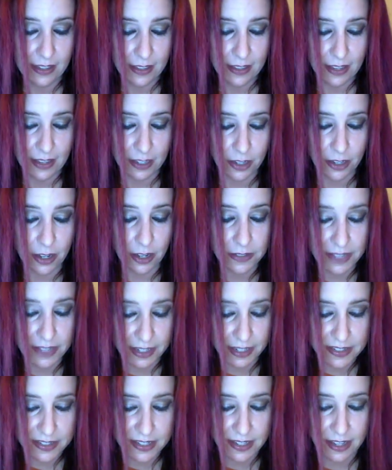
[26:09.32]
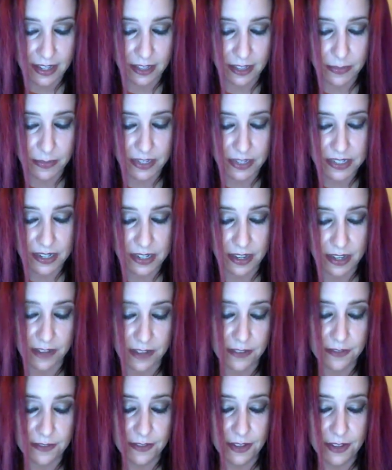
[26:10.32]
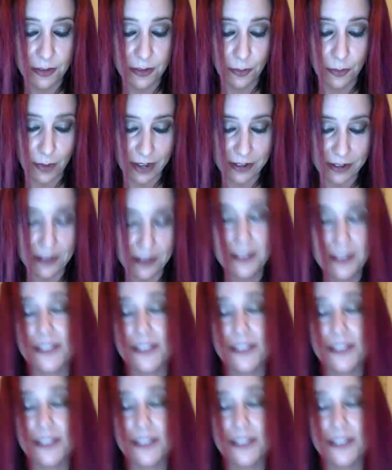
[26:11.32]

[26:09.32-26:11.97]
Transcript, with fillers: I call next to the element of water.